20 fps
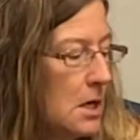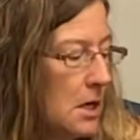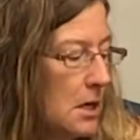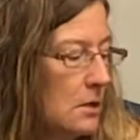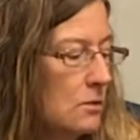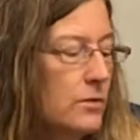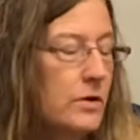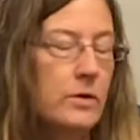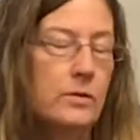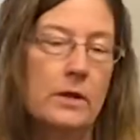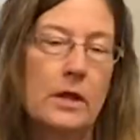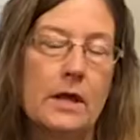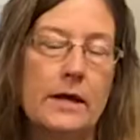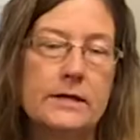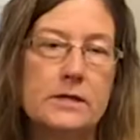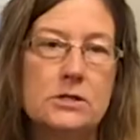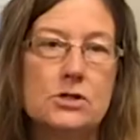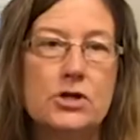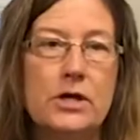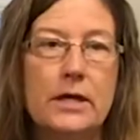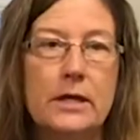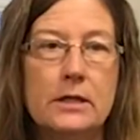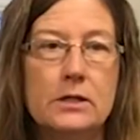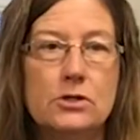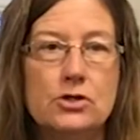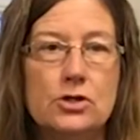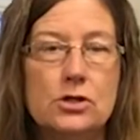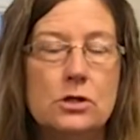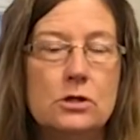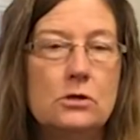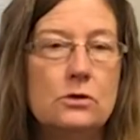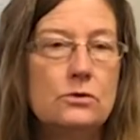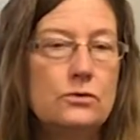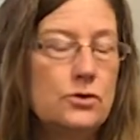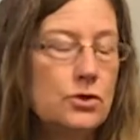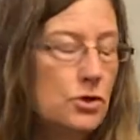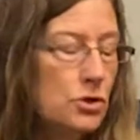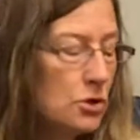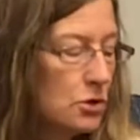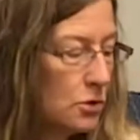And we would like to challenge you
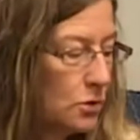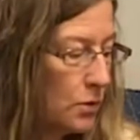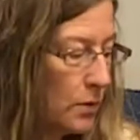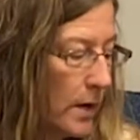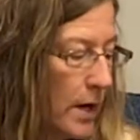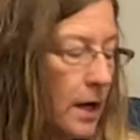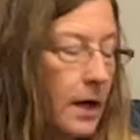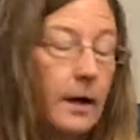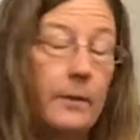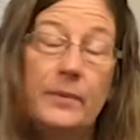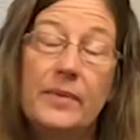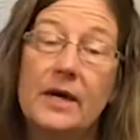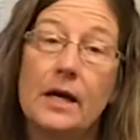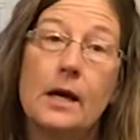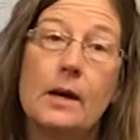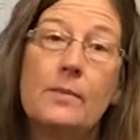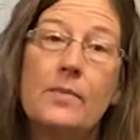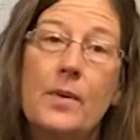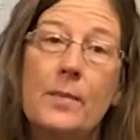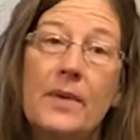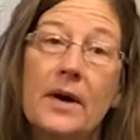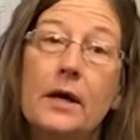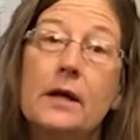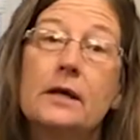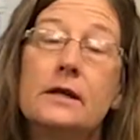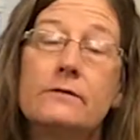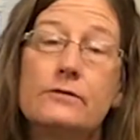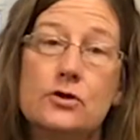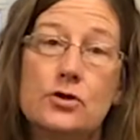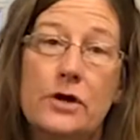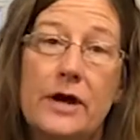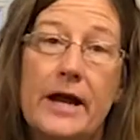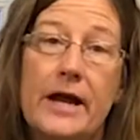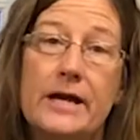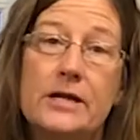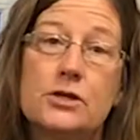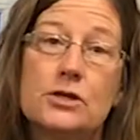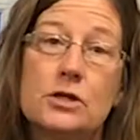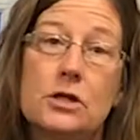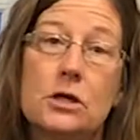to pick up a bucket of
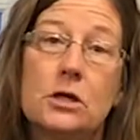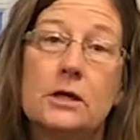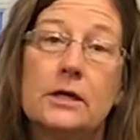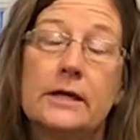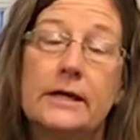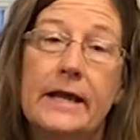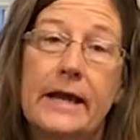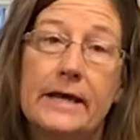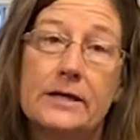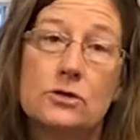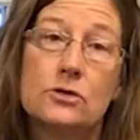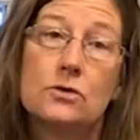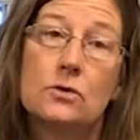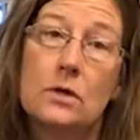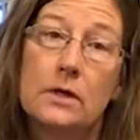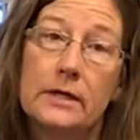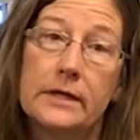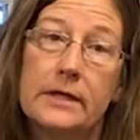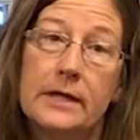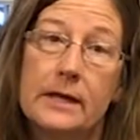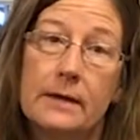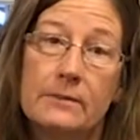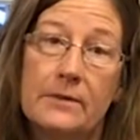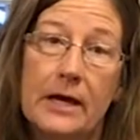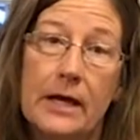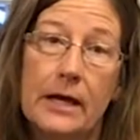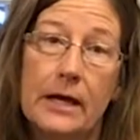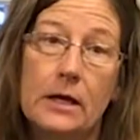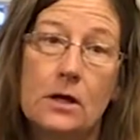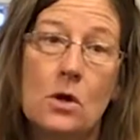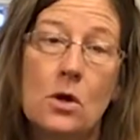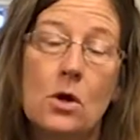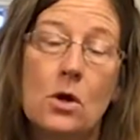trash on National Cleanup Day.